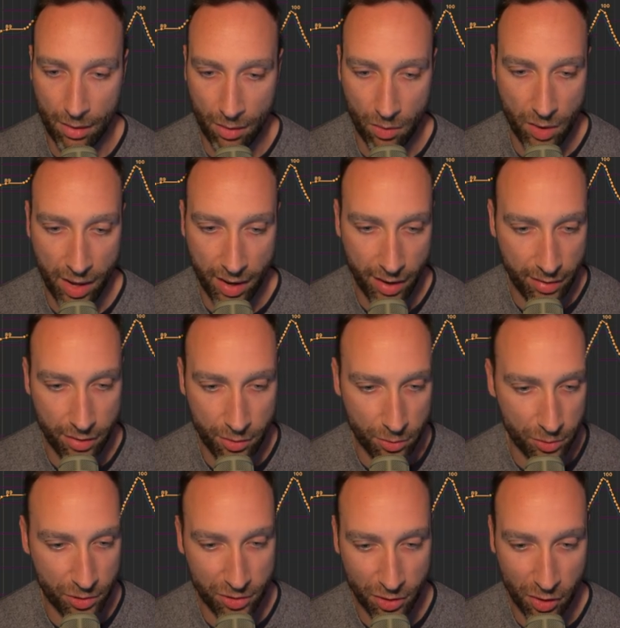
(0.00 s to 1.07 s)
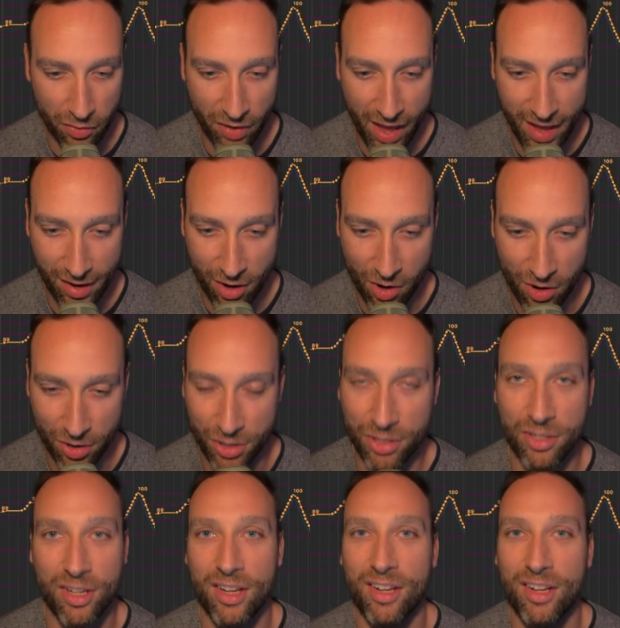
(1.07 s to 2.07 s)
Okay, in those sort of 8 chords,